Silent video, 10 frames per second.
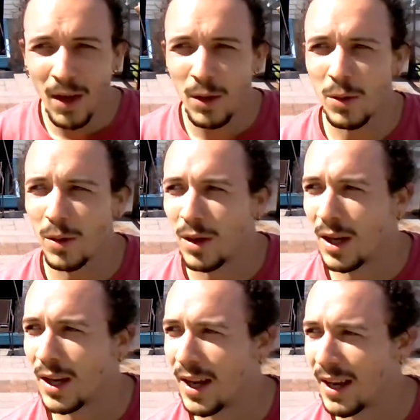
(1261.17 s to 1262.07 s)
Cool.
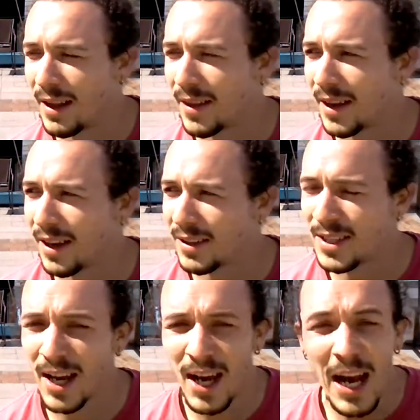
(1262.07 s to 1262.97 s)
Anything
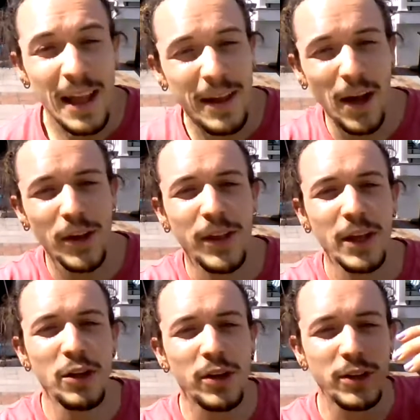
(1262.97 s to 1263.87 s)
else? The other
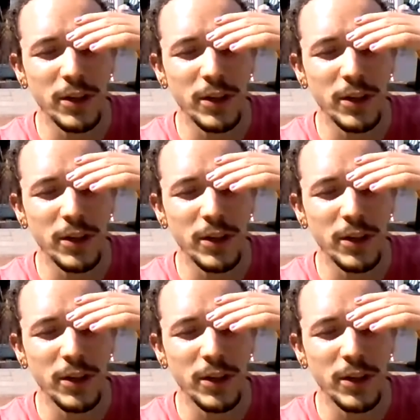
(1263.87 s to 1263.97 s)
thing you could